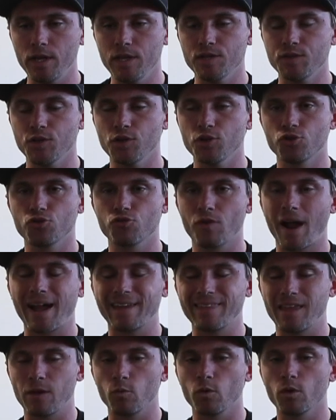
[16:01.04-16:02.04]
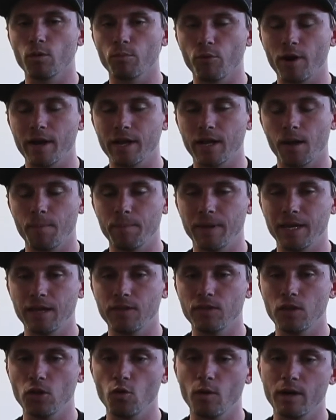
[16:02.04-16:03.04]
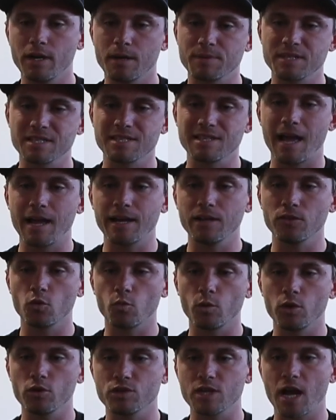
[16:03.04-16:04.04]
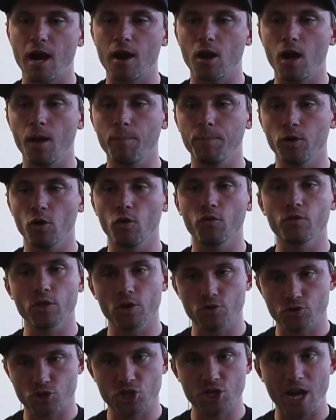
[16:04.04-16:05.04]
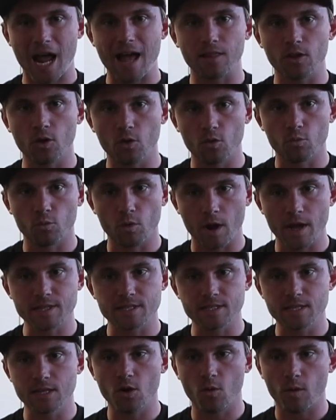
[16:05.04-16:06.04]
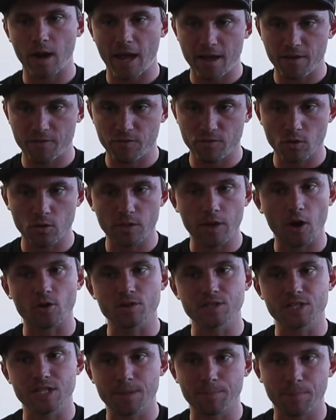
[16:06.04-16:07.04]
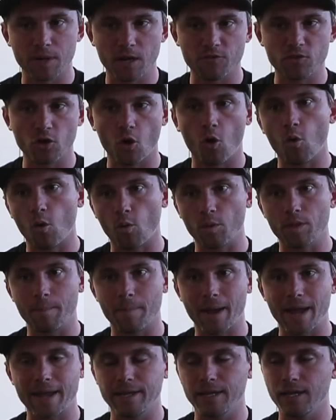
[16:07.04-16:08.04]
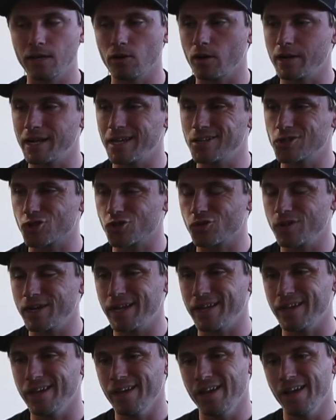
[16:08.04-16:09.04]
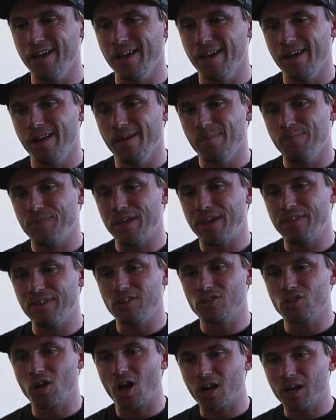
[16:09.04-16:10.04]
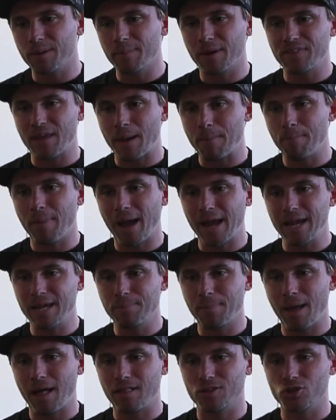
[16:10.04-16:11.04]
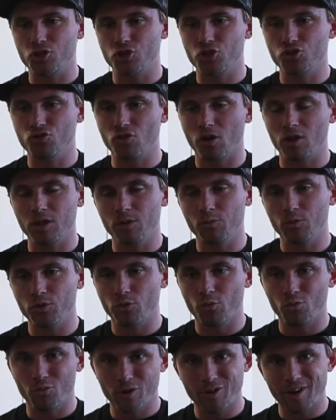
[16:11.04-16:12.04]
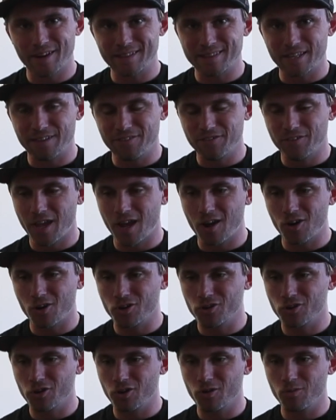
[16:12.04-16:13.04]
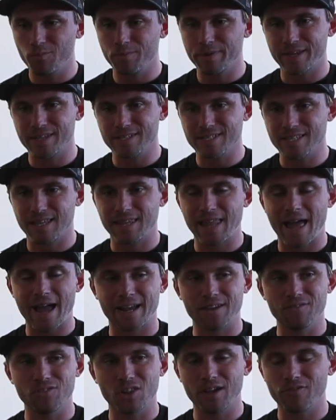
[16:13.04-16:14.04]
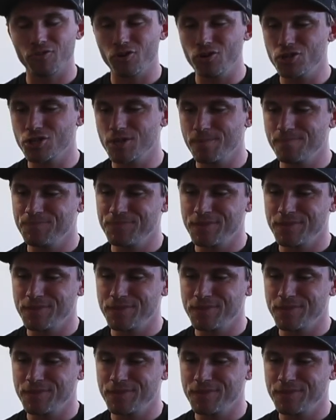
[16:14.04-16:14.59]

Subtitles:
easy to drag that rear brake coming in that you end up sliding the rear tire up and over those shallow ruts that aren't deep enough to hold the bike in on entry. And then talking about that bike balance, struggling with the rear end lift character because of the lack of leverage.